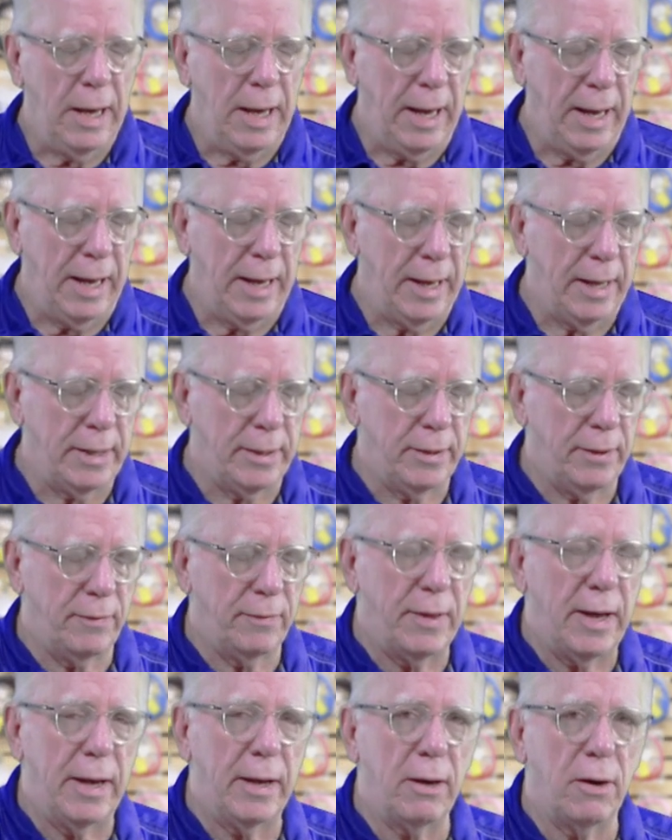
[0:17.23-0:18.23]
and
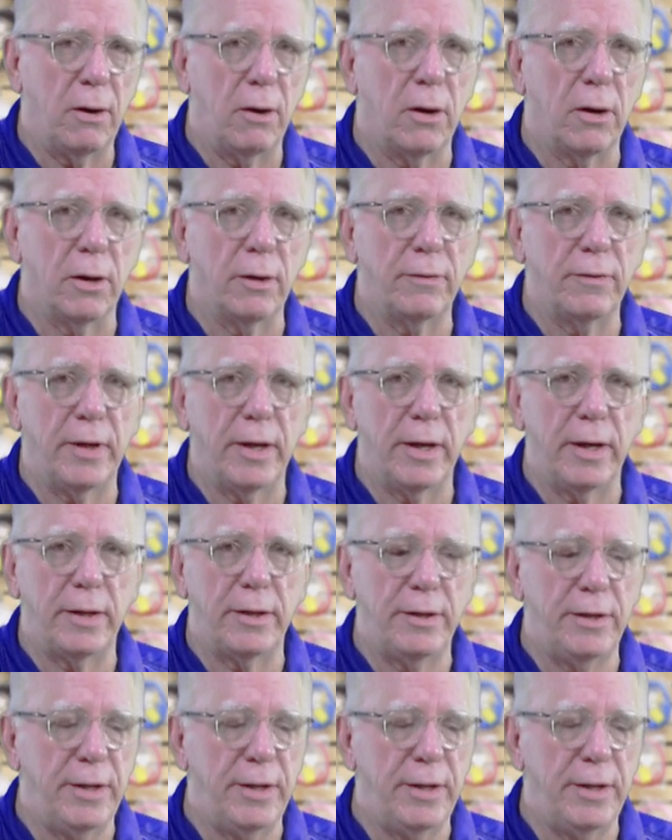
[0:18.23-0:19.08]
they are the